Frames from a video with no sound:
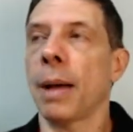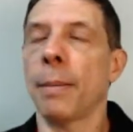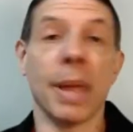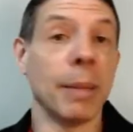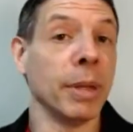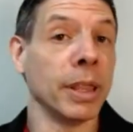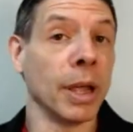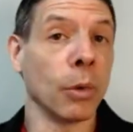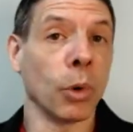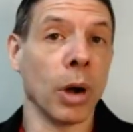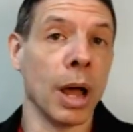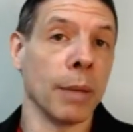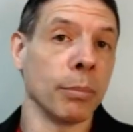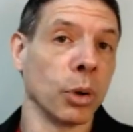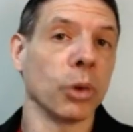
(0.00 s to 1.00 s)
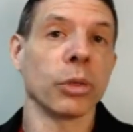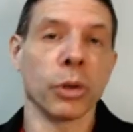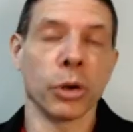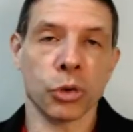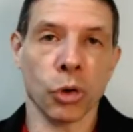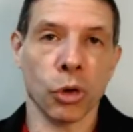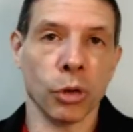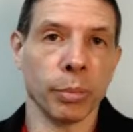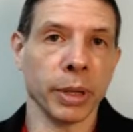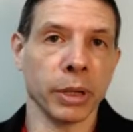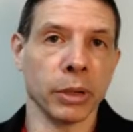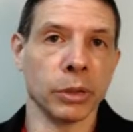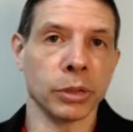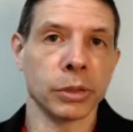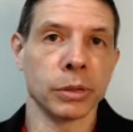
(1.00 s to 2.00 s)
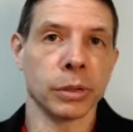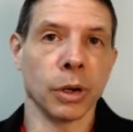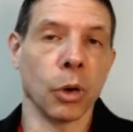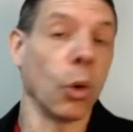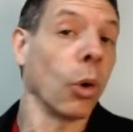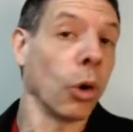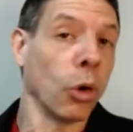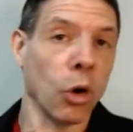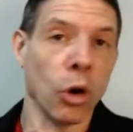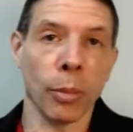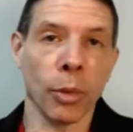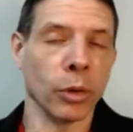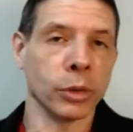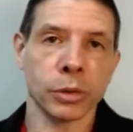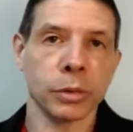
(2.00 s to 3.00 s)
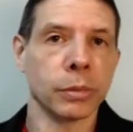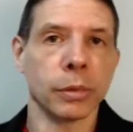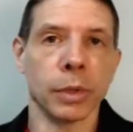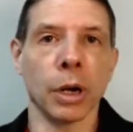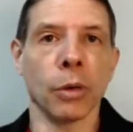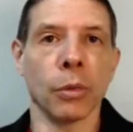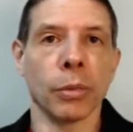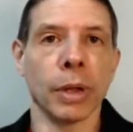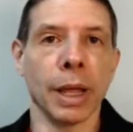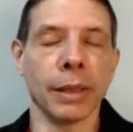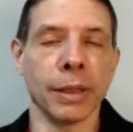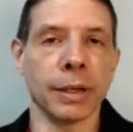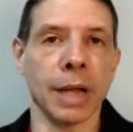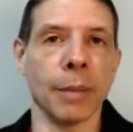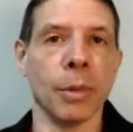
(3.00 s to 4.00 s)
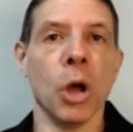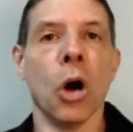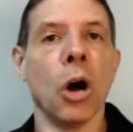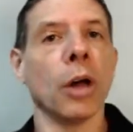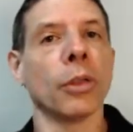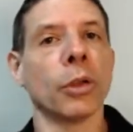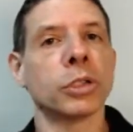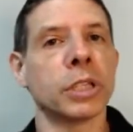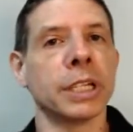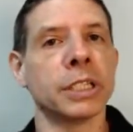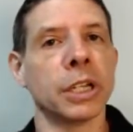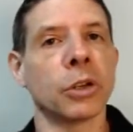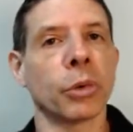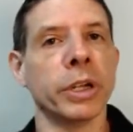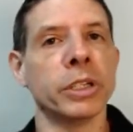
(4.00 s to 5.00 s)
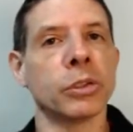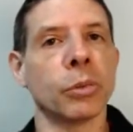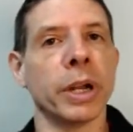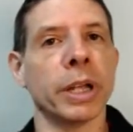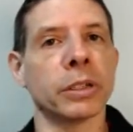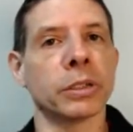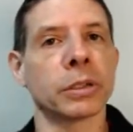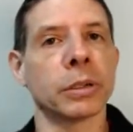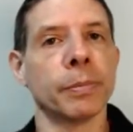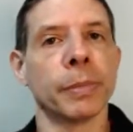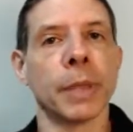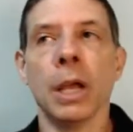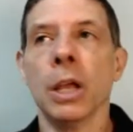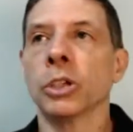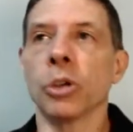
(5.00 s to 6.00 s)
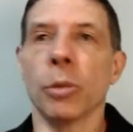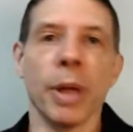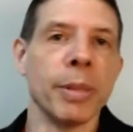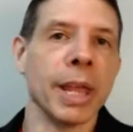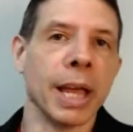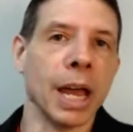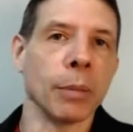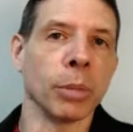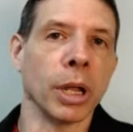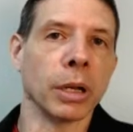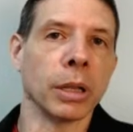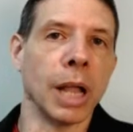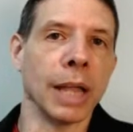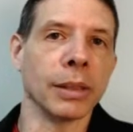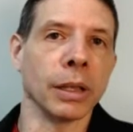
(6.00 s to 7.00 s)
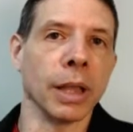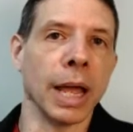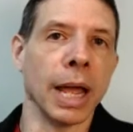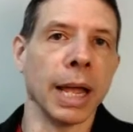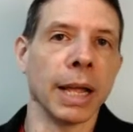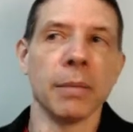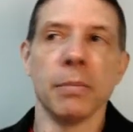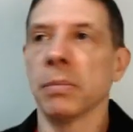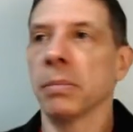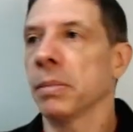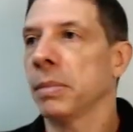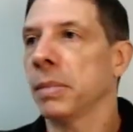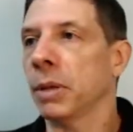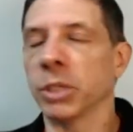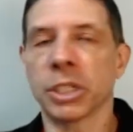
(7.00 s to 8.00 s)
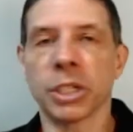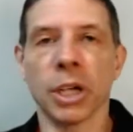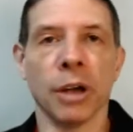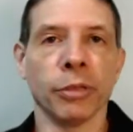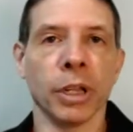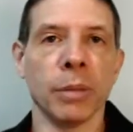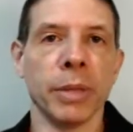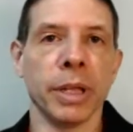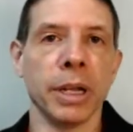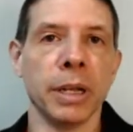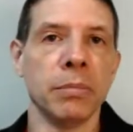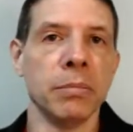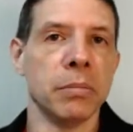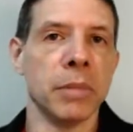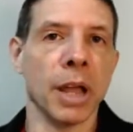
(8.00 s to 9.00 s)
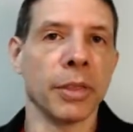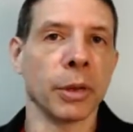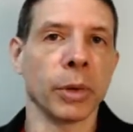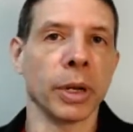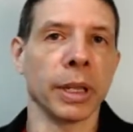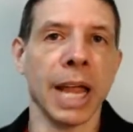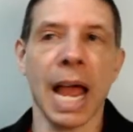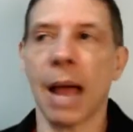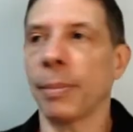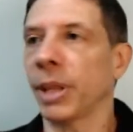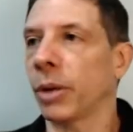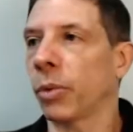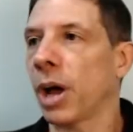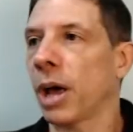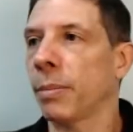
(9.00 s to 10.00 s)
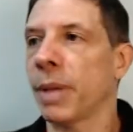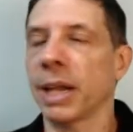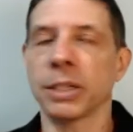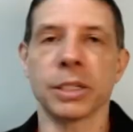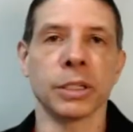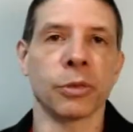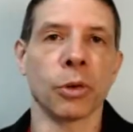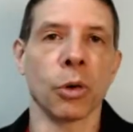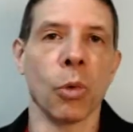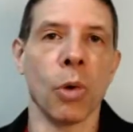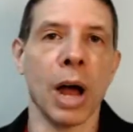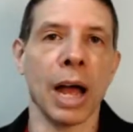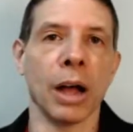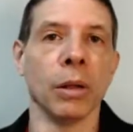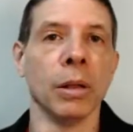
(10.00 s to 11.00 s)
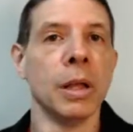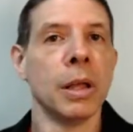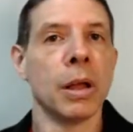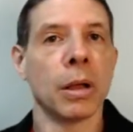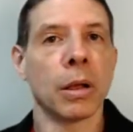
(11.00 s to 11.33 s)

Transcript: maybe they were on birth control pills or hormones, at the time. All those things increase the risk. So maybe they got a blood clot in the leg. It was self-limited. Nothing really happened. They were on medicines for a while.